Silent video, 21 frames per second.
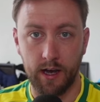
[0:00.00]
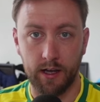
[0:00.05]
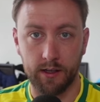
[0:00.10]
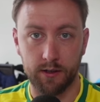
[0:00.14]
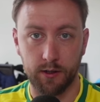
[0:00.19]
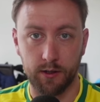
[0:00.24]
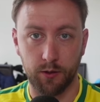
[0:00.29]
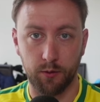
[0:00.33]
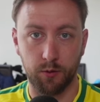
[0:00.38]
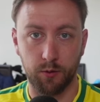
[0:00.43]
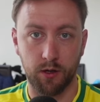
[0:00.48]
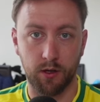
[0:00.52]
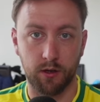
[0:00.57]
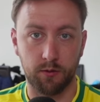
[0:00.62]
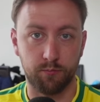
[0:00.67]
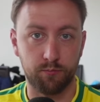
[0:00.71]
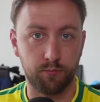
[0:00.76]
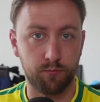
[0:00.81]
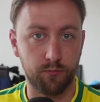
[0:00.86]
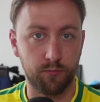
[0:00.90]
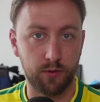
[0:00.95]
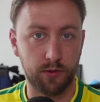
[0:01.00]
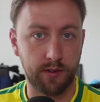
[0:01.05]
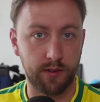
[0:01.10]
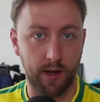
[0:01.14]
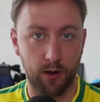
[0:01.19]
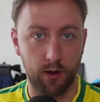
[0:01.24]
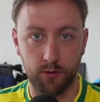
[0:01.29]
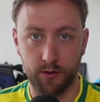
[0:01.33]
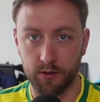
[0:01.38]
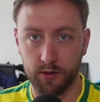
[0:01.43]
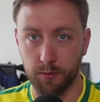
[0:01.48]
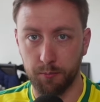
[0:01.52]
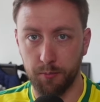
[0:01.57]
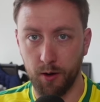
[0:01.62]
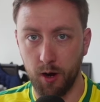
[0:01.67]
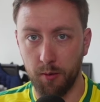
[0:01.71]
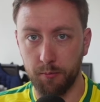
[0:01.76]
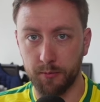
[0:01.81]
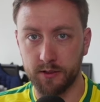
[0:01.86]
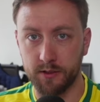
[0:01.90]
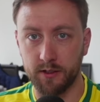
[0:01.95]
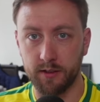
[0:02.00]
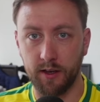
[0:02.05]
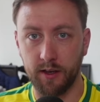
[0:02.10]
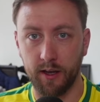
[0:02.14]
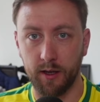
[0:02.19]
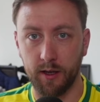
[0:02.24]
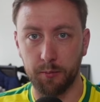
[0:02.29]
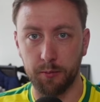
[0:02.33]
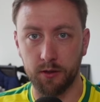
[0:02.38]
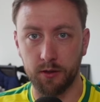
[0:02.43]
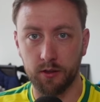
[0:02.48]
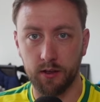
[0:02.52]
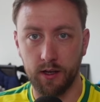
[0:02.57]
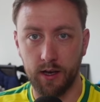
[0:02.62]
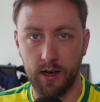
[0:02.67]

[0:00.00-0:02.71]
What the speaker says: they were down near the bottom of the table,